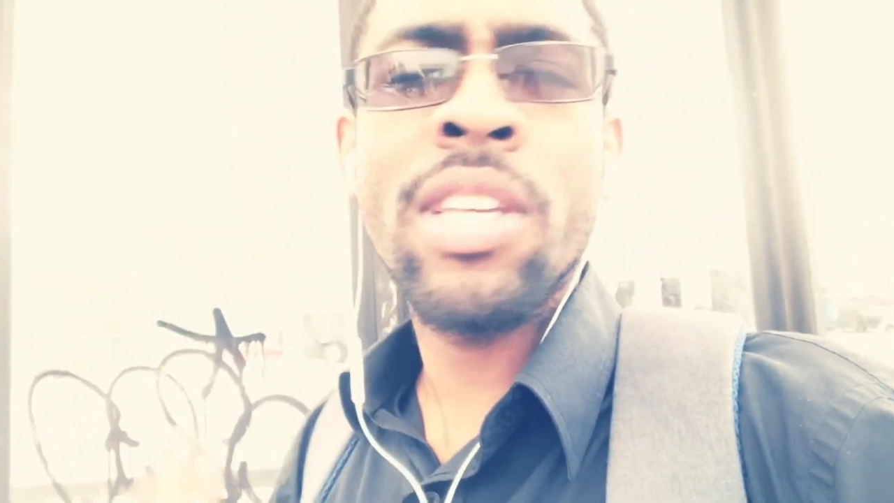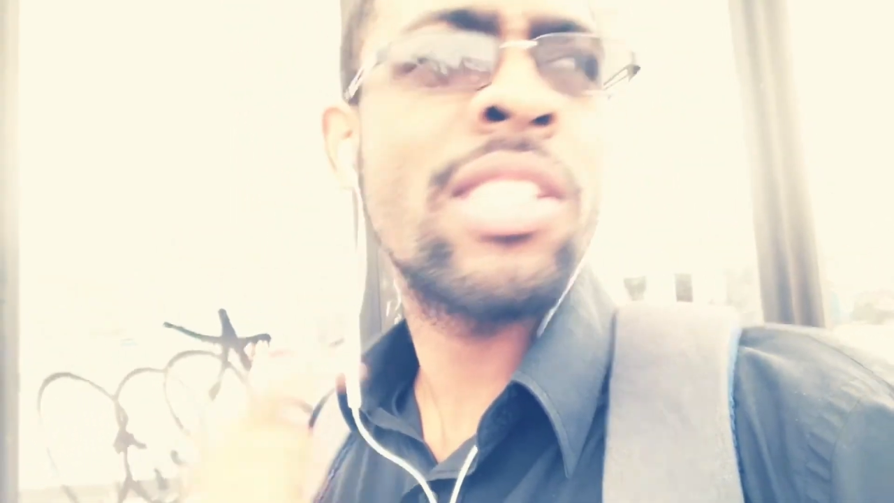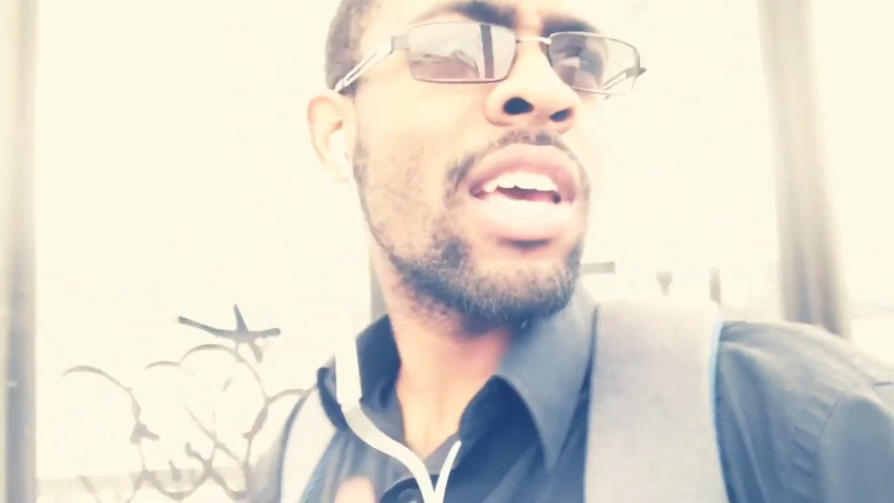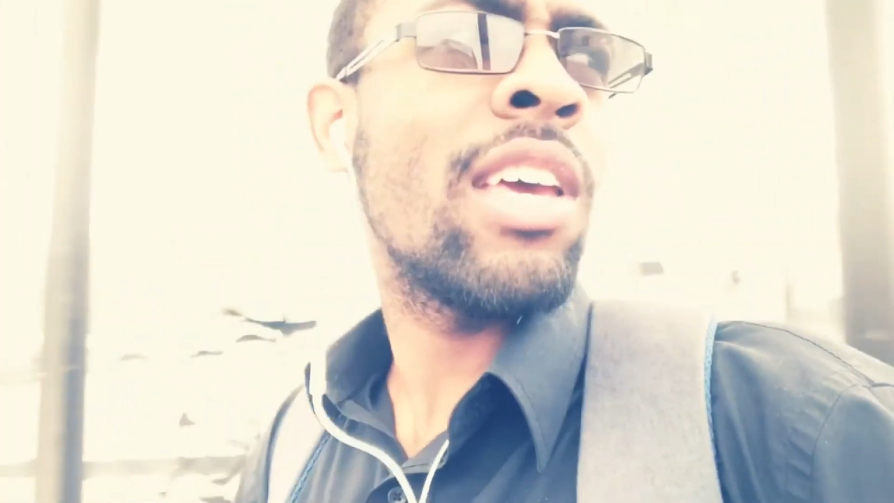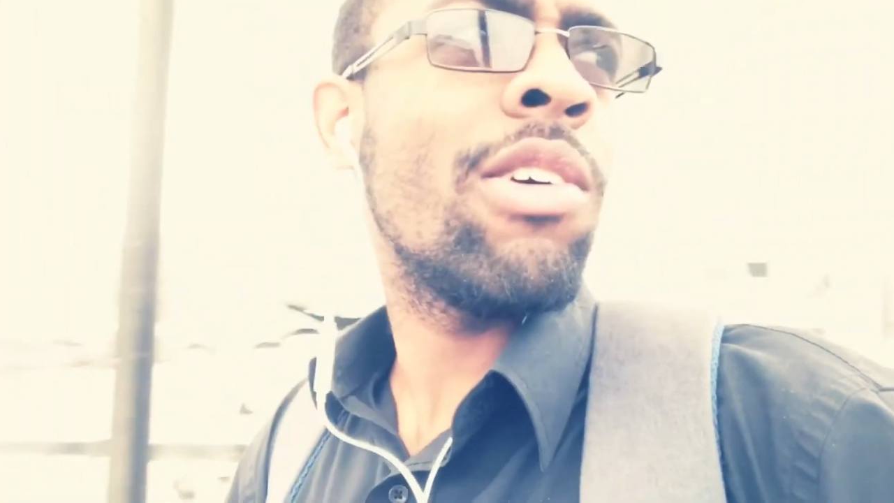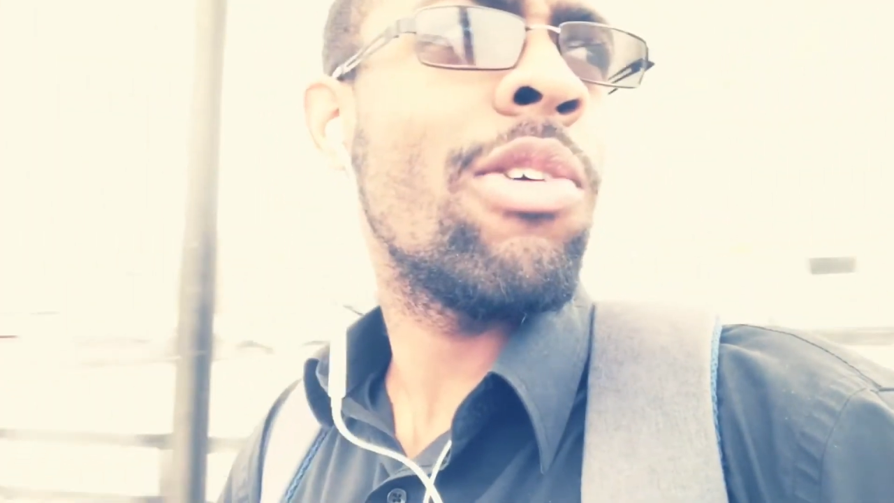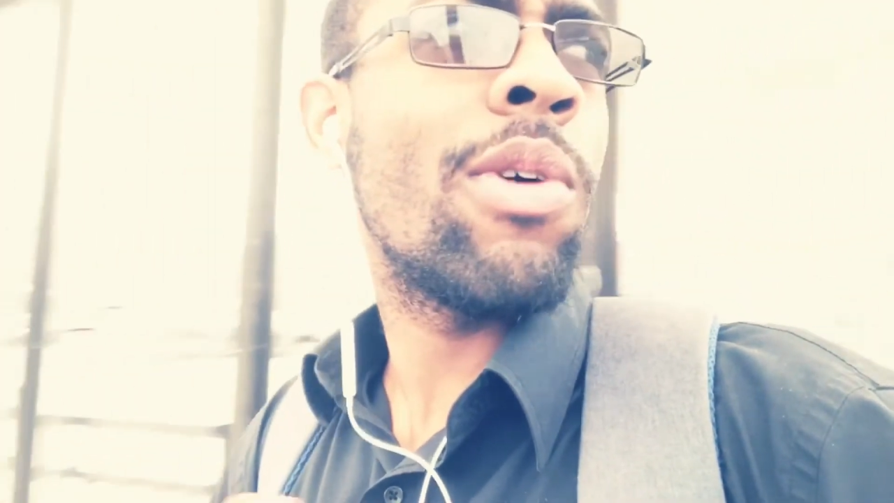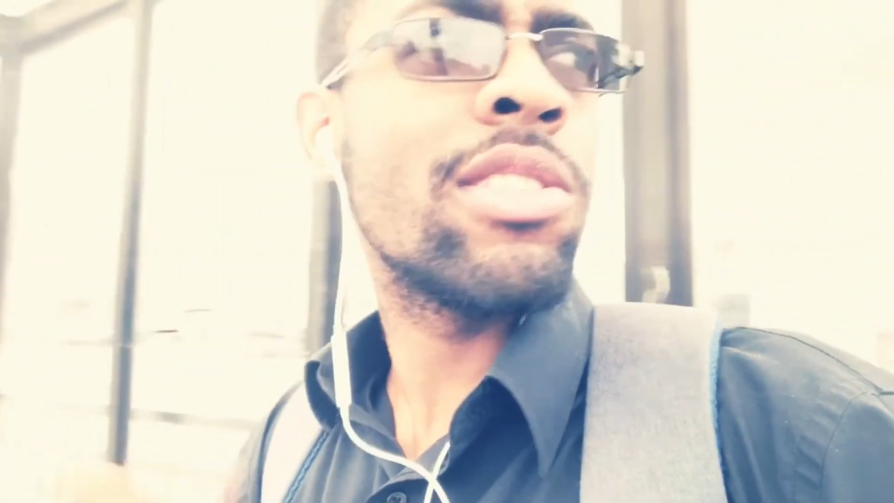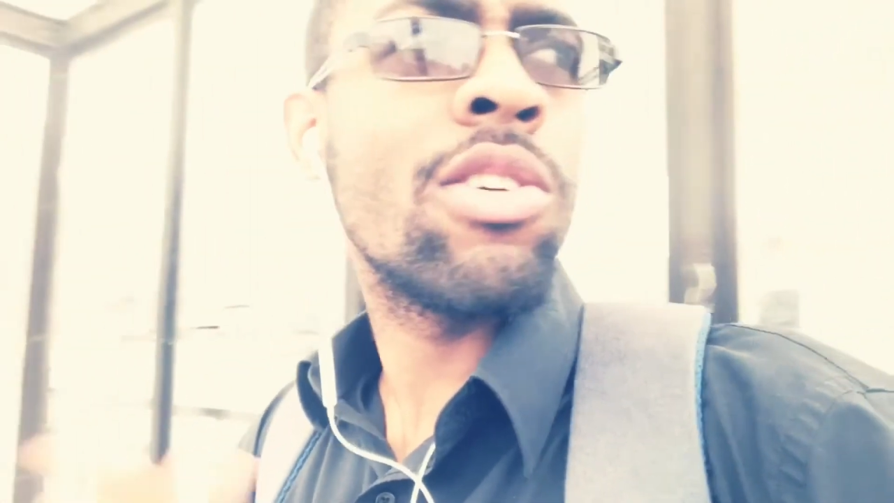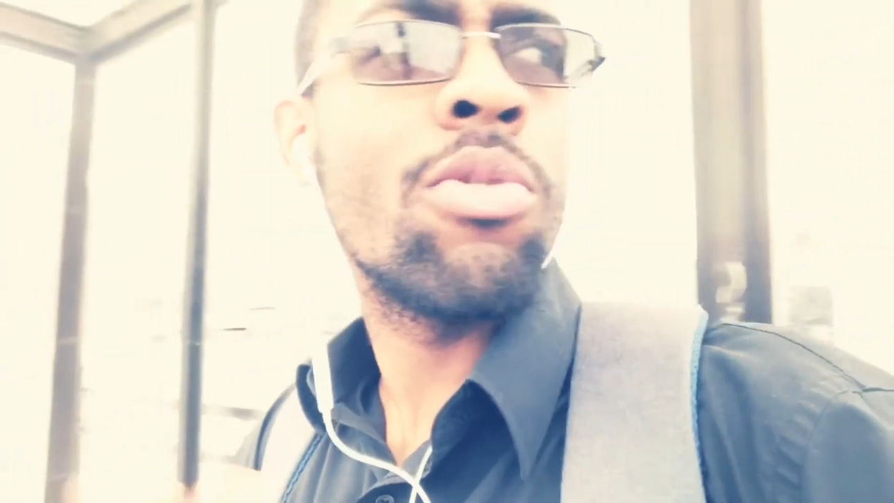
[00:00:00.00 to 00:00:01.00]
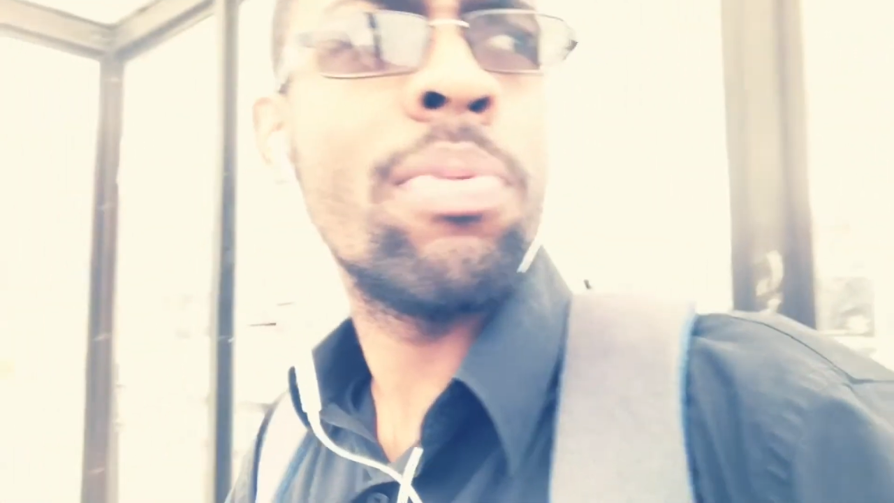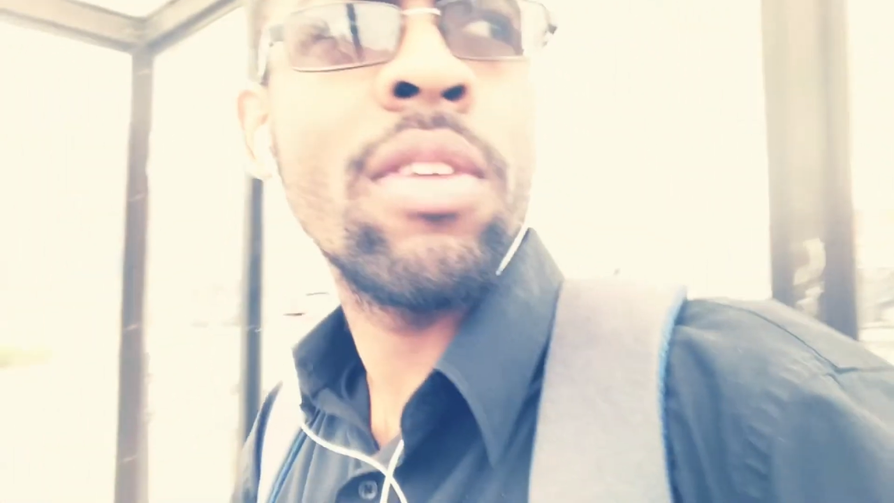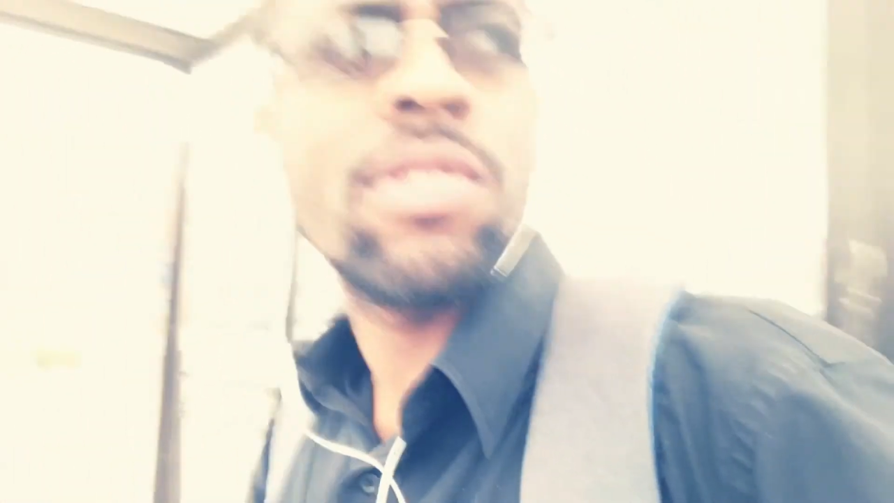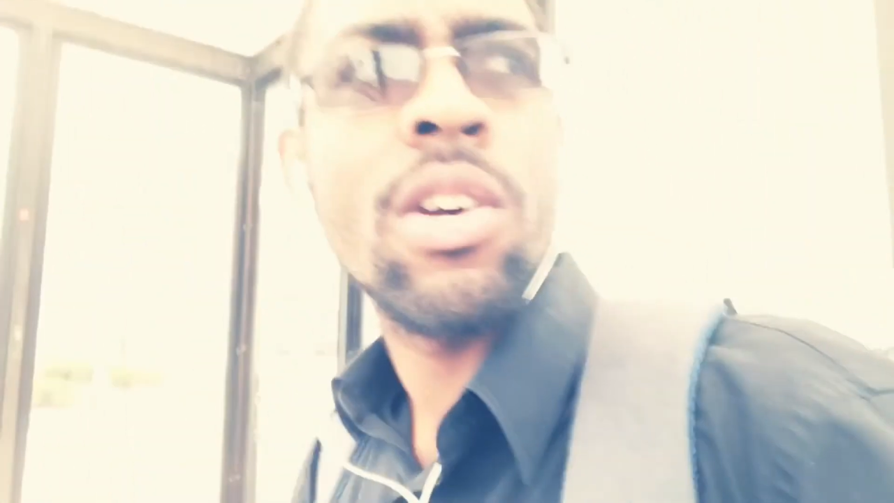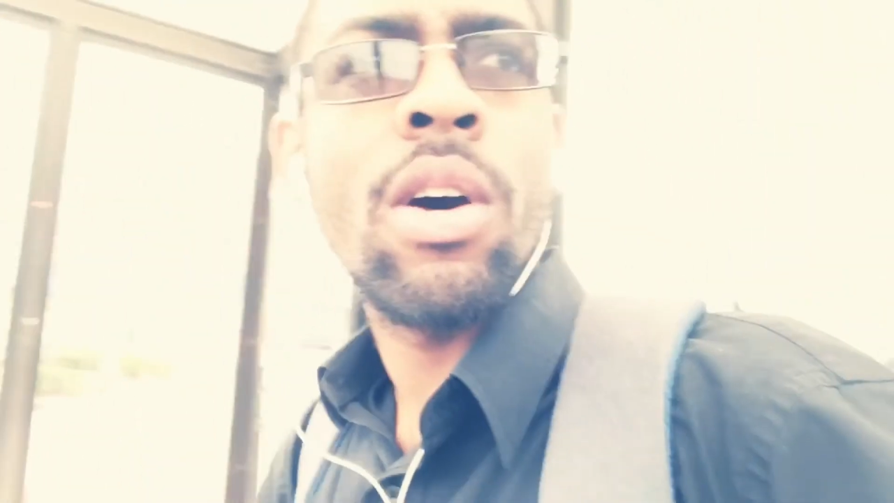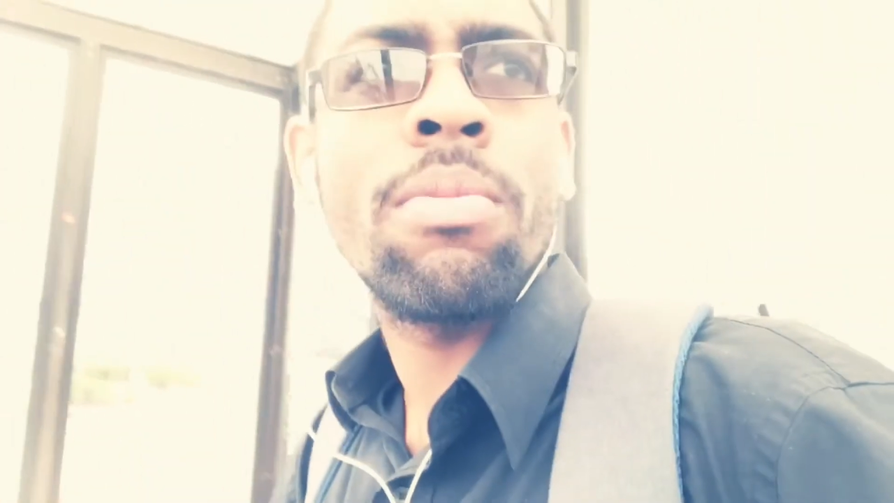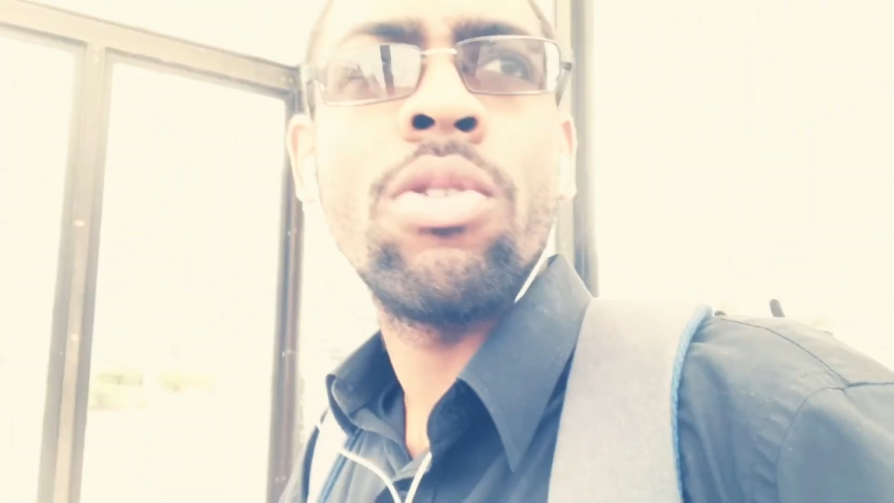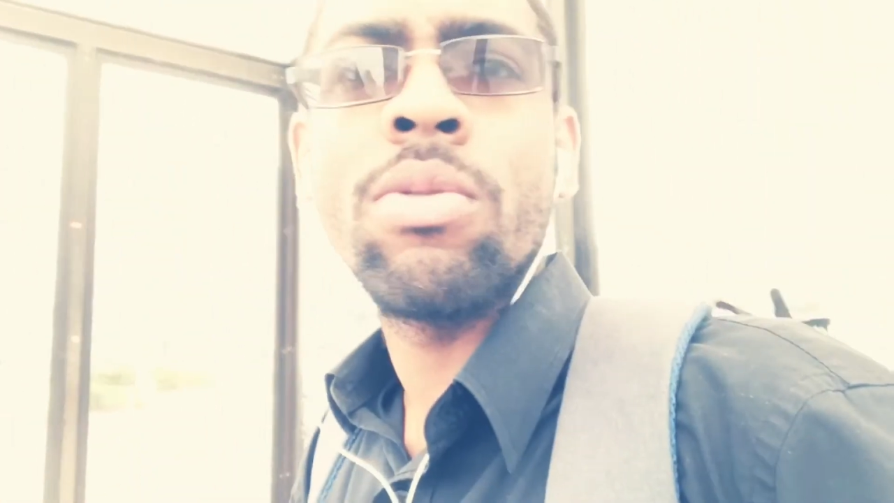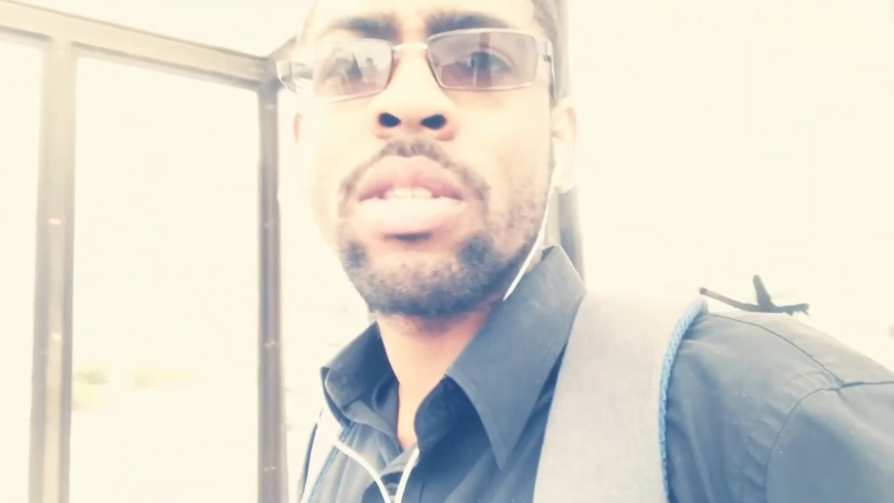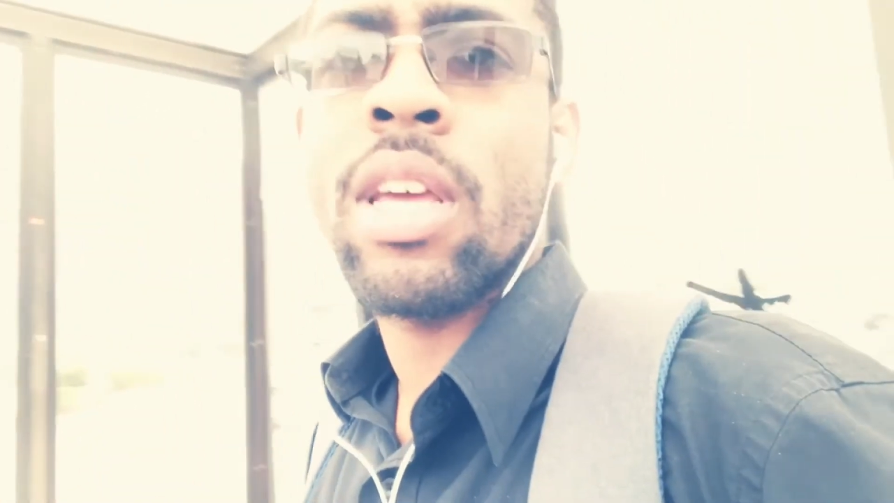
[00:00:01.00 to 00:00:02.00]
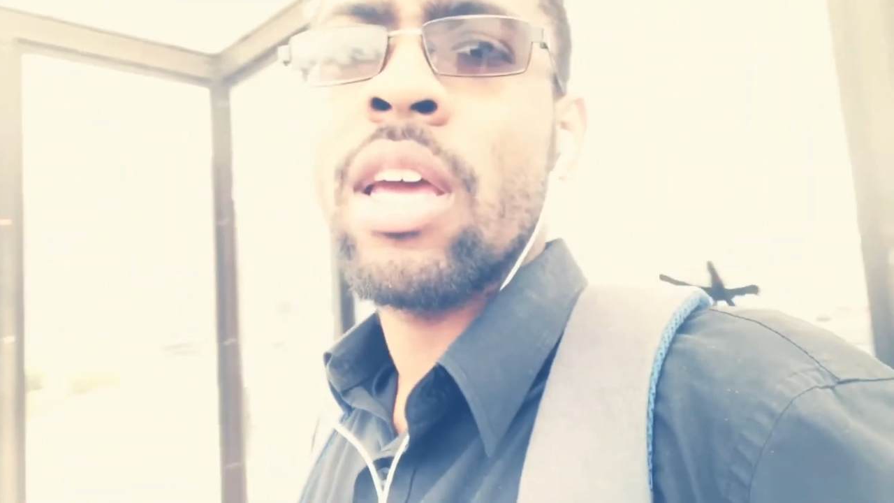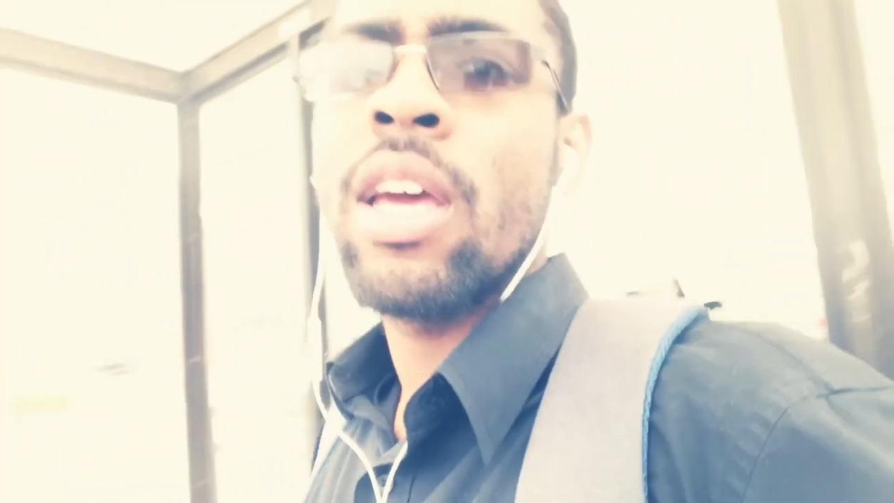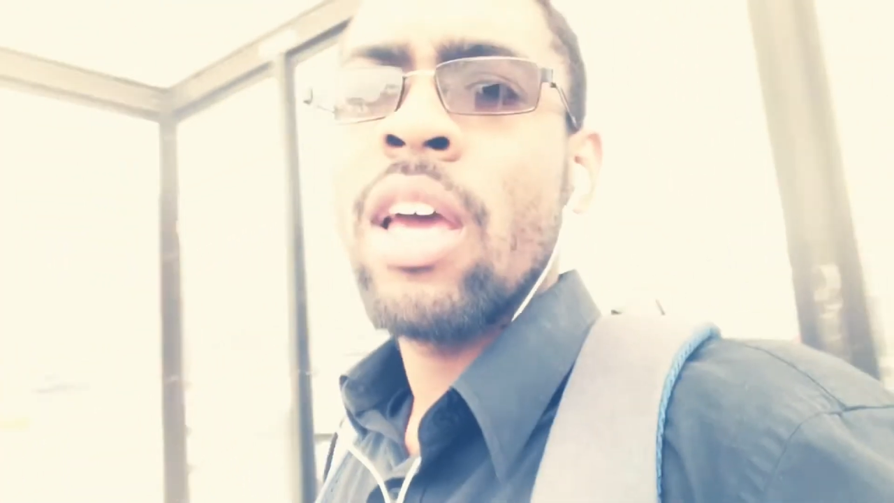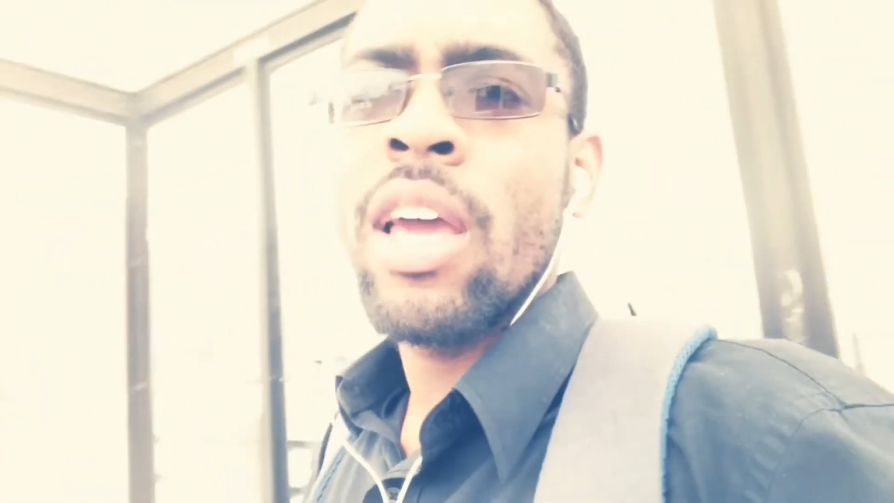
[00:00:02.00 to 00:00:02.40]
He said it wasn't no beef, so I'm cool with that.